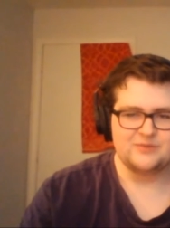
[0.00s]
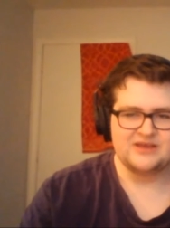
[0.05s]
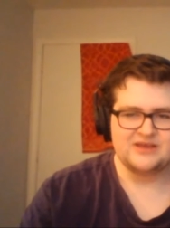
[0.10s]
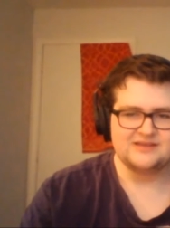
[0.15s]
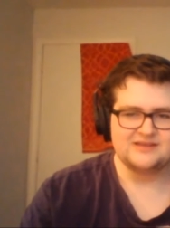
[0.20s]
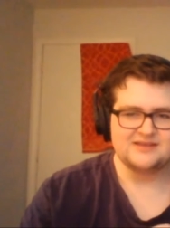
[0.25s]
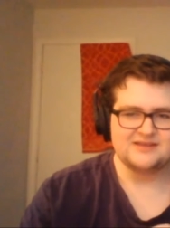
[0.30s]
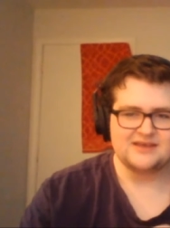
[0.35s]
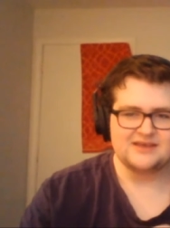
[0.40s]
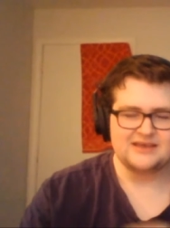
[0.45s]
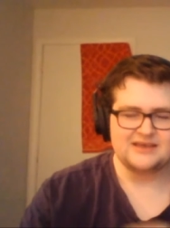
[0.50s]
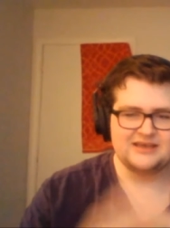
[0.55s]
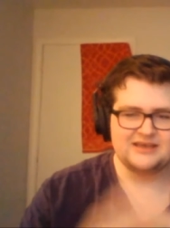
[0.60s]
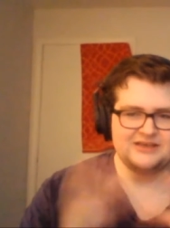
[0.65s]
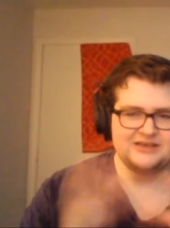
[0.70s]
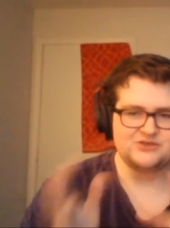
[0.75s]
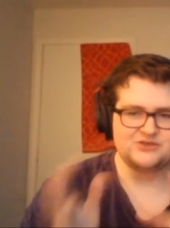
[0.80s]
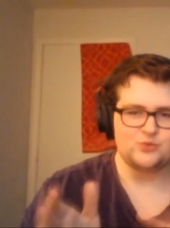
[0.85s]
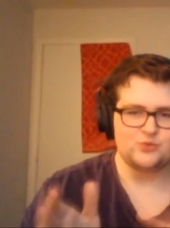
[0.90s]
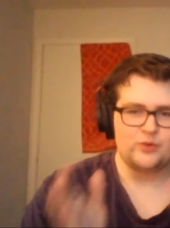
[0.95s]
it's like
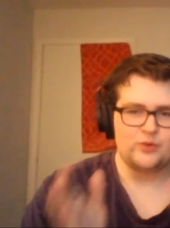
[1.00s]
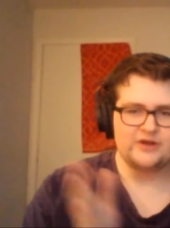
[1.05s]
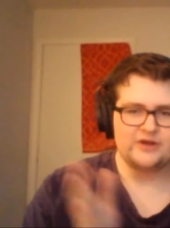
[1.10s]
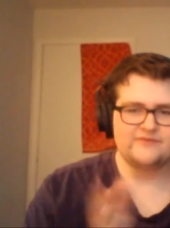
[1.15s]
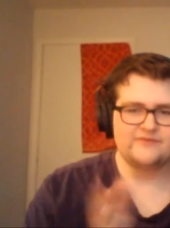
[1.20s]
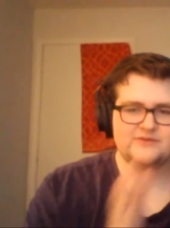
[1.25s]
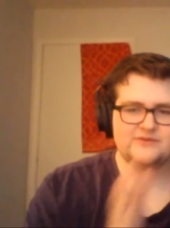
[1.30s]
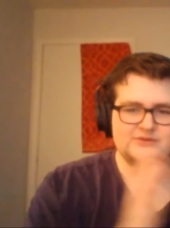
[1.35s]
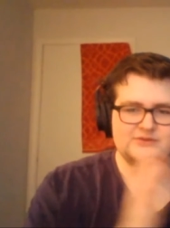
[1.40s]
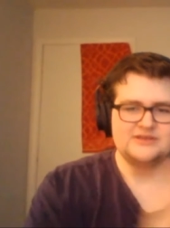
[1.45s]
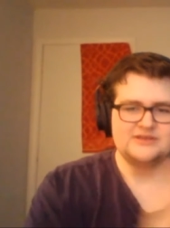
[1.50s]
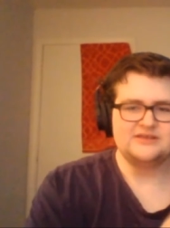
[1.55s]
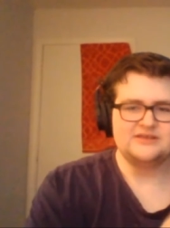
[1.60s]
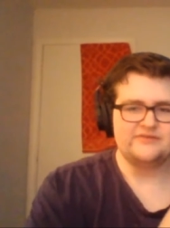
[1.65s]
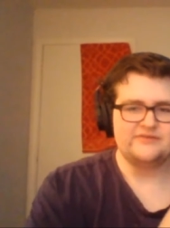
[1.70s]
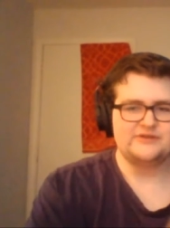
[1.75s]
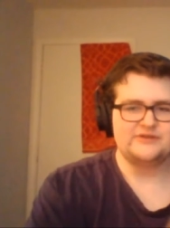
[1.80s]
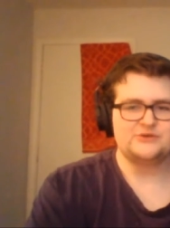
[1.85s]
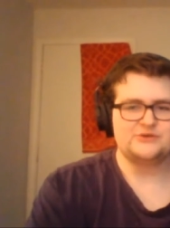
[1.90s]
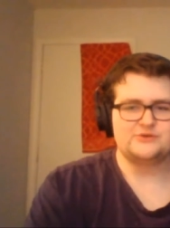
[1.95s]
each one of those
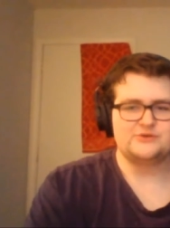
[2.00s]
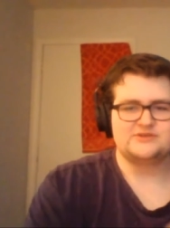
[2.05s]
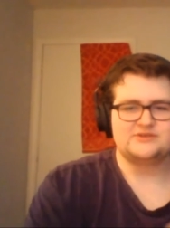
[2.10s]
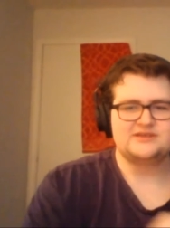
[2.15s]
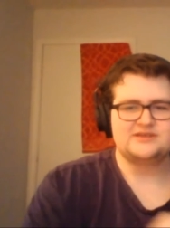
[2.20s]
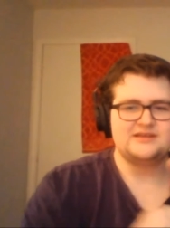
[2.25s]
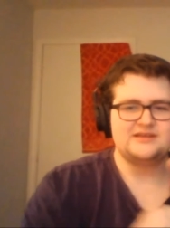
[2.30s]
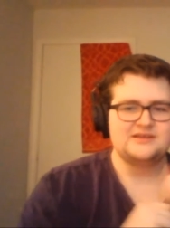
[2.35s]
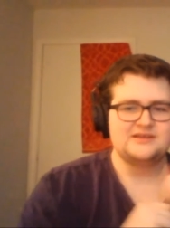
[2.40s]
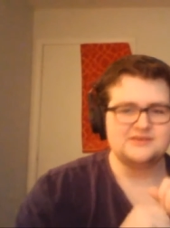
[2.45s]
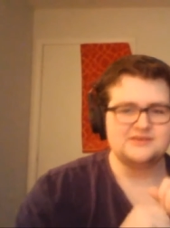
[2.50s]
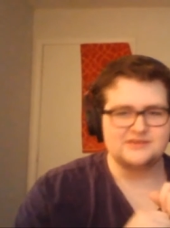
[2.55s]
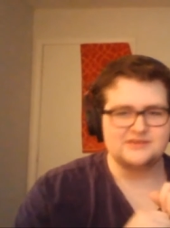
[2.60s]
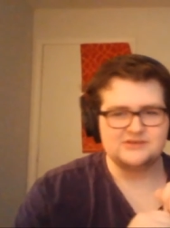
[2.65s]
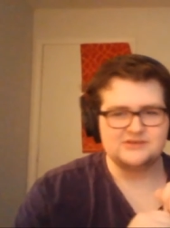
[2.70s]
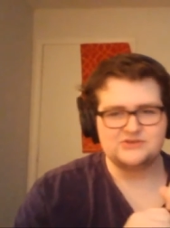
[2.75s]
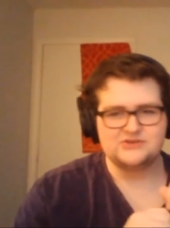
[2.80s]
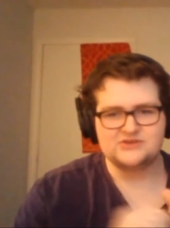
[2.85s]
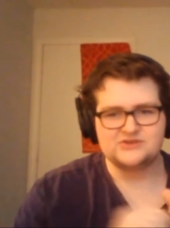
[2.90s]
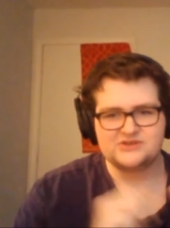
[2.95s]
individual scenes
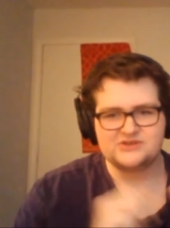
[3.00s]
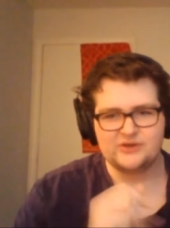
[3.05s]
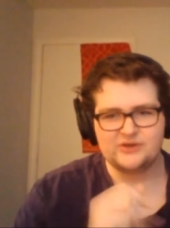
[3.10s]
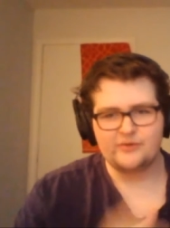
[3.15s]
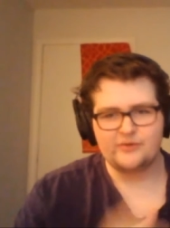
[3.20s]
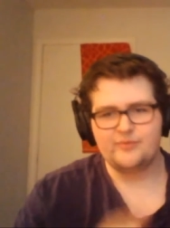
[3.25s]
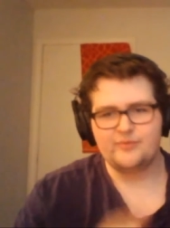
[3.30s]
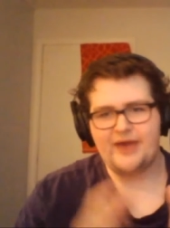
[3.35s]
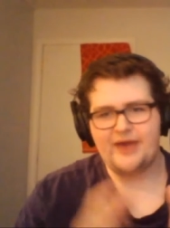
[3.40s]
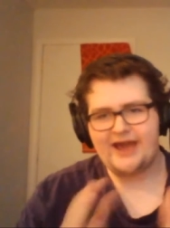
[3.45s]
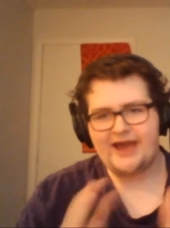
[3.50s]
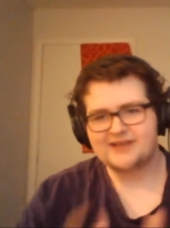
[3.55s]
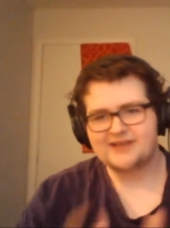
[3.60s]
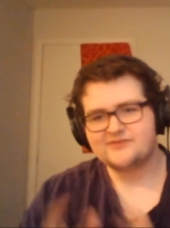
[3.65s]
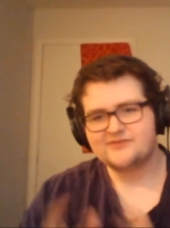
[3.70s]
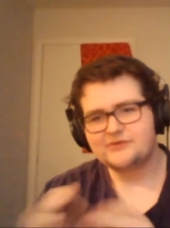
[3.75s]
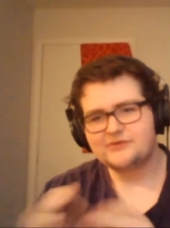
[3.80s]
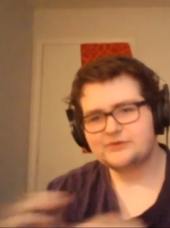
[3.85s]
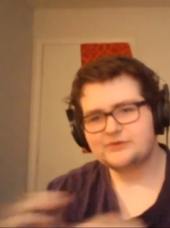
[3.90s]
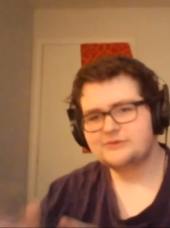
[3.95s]
is just so
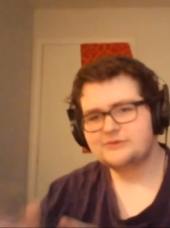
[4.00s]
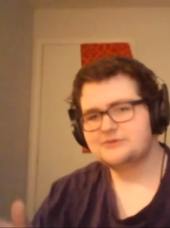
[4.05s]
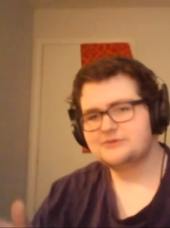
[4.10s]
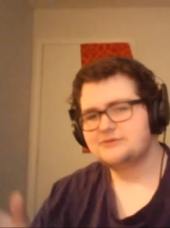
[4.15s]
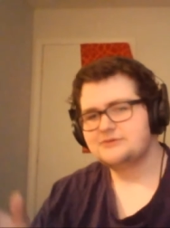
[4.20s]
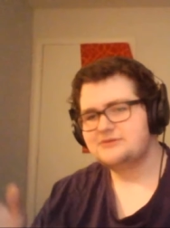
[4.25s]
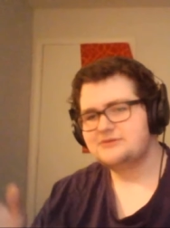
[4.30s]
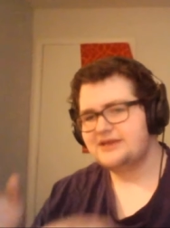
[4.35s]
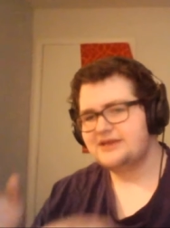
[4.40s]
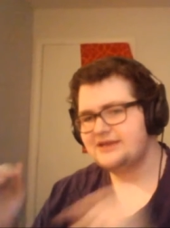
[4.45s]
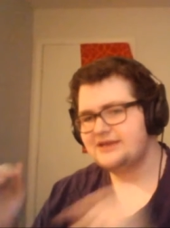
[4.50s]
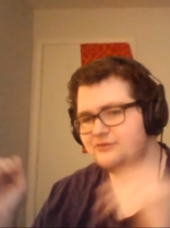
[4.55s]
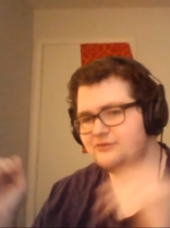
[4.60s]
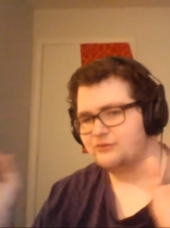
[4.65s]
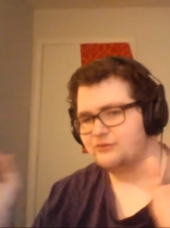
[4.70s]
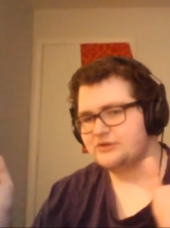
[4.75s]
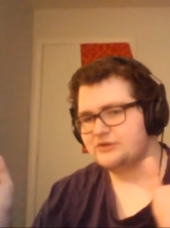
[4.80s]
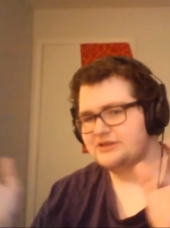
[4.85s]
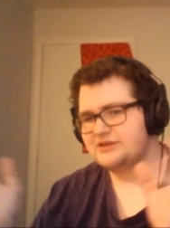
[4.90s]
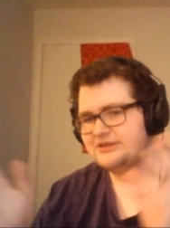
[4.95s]
impactful that it
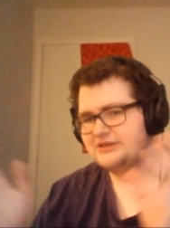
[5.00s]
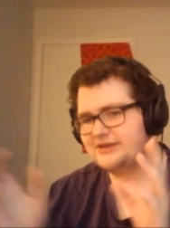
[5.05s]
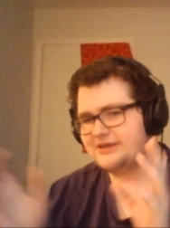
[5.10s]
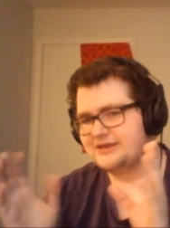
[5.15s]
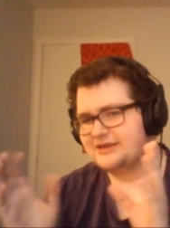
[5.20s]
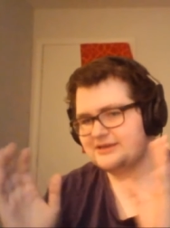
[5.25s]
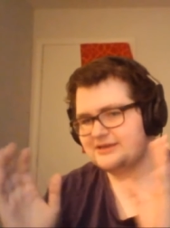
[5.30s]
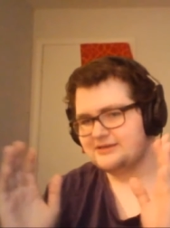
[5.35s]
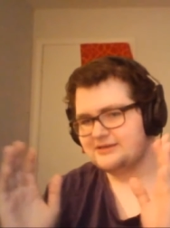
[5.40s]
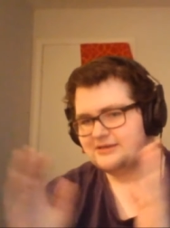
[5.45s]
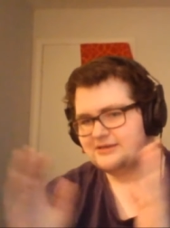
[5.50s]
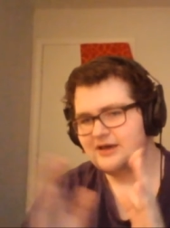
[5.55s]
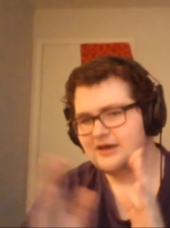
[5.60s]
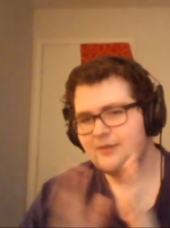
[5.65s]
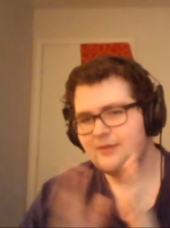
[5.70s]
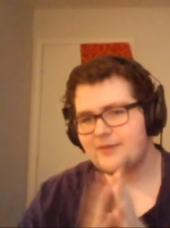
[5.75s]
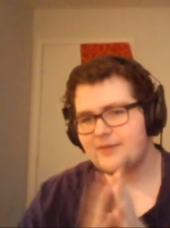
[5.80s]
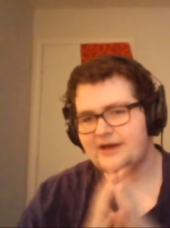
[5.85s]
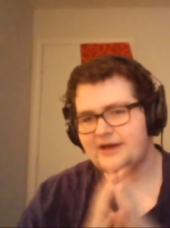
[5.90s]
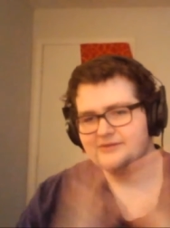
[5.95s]
really like
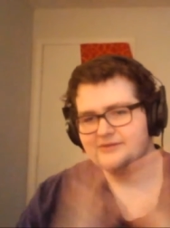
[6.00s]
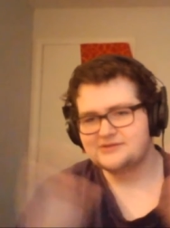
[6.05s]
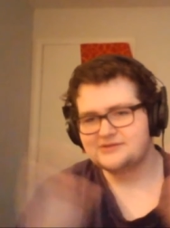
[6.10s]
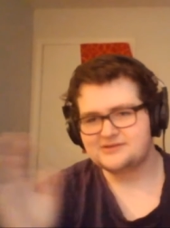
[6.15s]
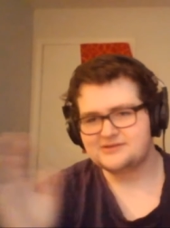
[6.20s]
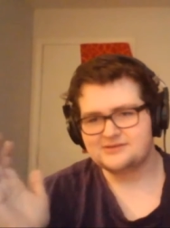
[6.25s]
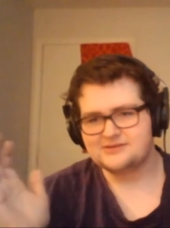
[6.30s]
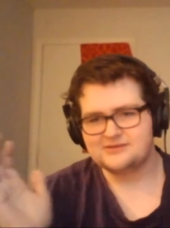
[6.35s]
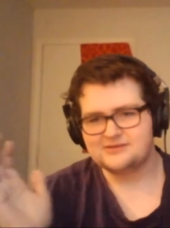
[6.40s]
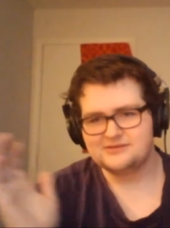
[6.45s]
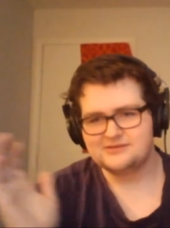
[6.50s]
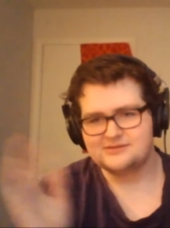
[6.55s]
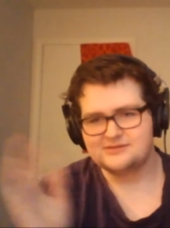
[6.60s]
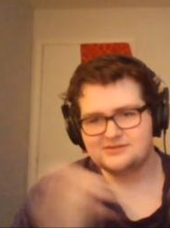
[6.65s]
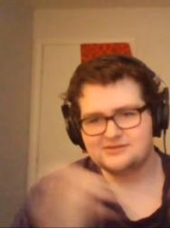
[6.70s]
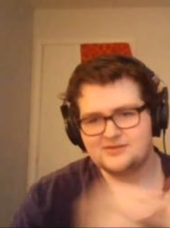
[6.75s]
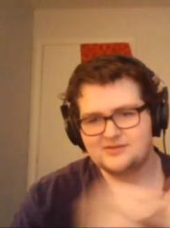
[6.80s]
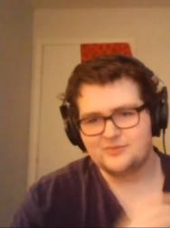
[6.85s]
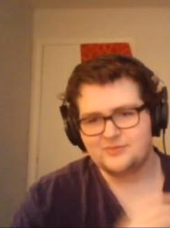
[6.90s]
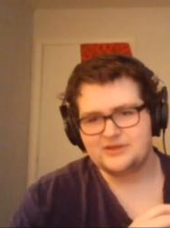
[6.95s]
amounts
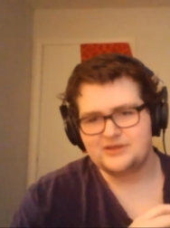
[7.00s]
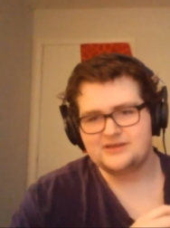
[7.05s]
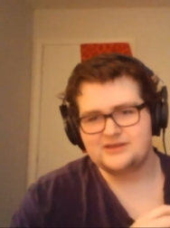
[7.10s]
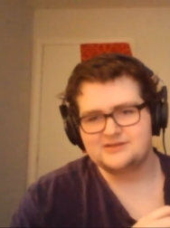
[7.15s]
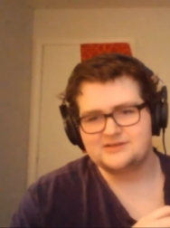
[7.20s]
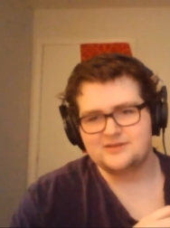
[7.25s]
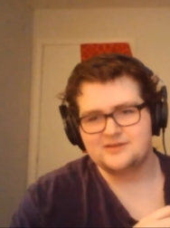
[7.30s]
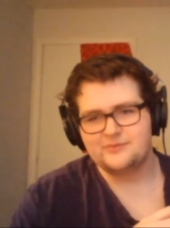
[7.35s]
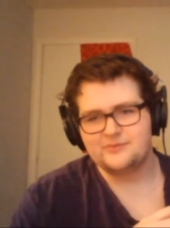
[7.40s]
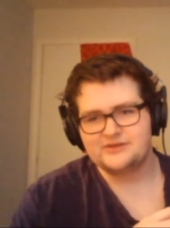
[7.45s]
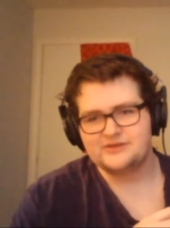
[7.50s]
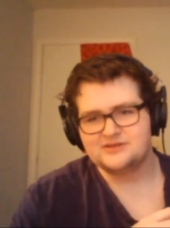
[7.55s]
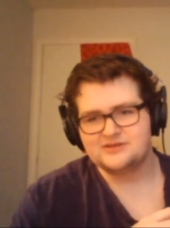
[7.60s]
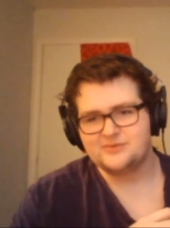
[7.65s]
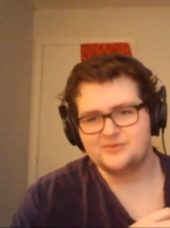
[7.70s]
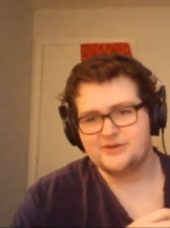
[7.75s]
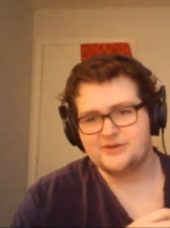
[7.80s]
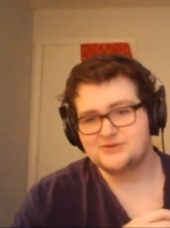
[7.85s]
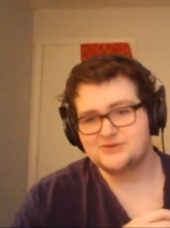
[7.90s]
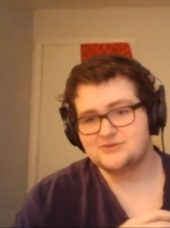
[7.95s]
to being something
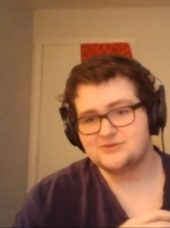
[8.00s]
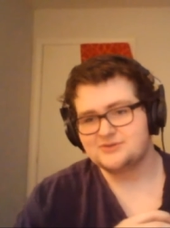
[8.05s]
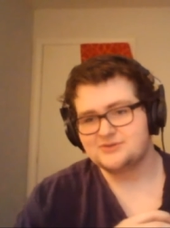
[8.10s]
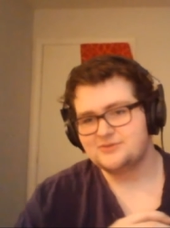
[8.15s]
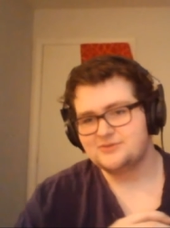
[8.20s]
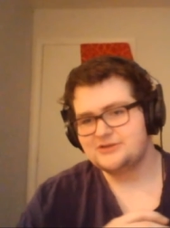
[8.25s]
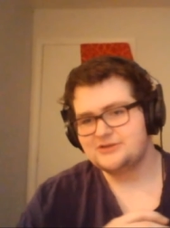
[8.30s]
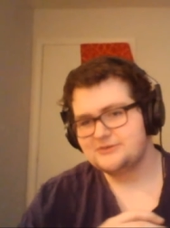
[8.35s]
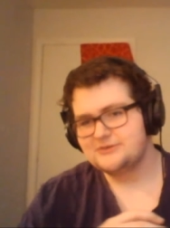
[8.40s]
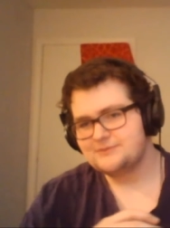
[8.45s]
special to me.